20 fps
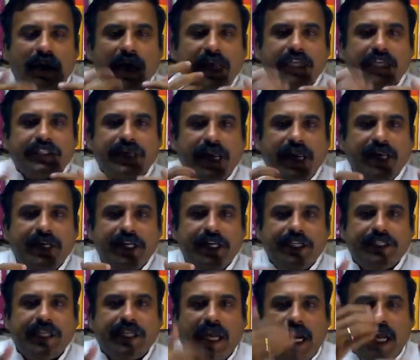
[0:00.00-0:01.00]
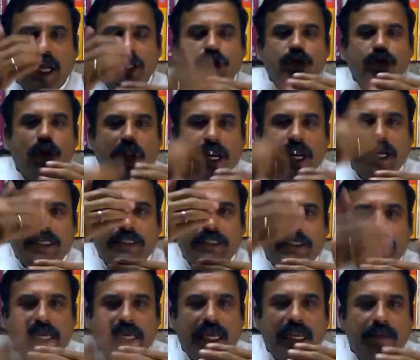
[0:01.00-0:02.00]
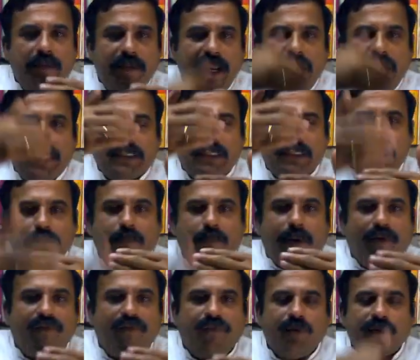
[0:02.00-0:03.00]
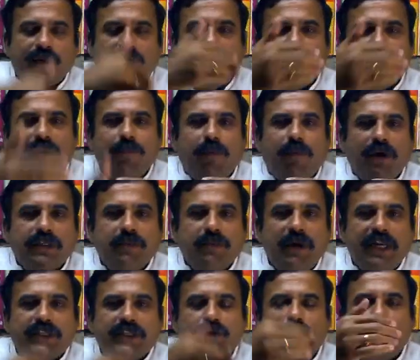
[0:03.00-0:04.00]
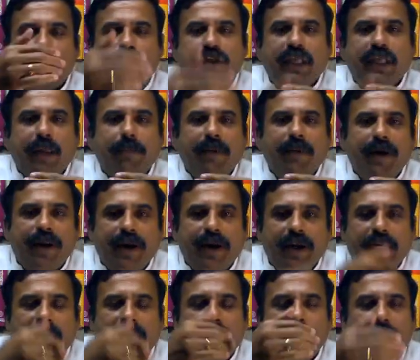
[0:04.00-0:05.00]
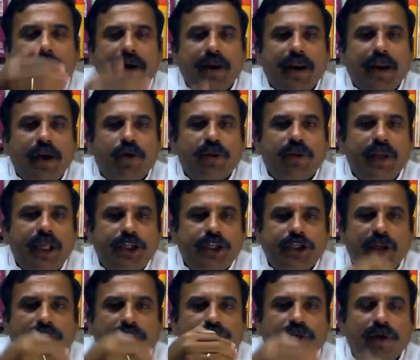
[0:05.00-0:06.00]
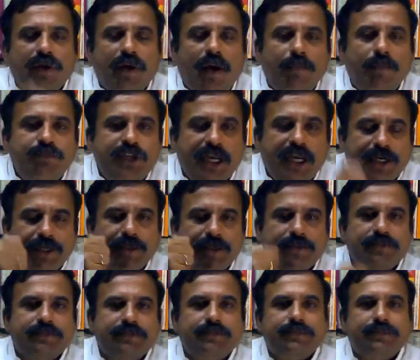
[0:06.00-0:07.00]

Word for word: Like a scientist isolates, eliminates the different possibilities, goes deeper and deeper into the nature of the object